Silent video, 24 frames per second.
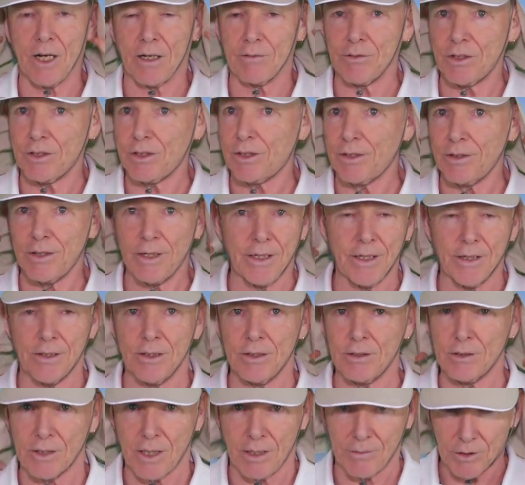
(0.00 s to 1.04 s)
covers your
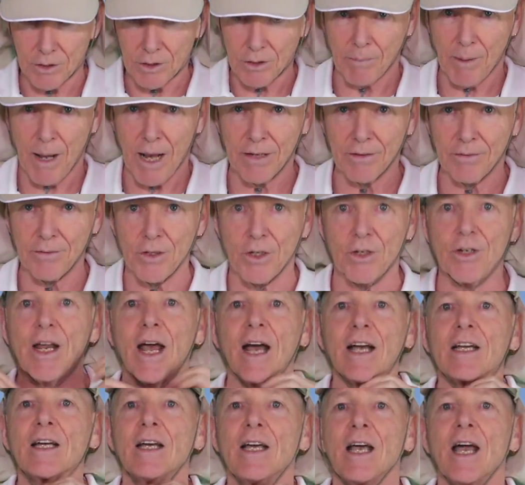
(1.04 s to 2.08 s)
ears, covers the back of your
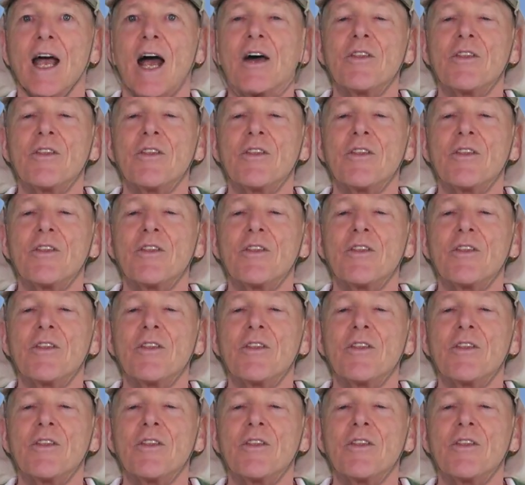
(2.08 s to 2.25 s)
neck,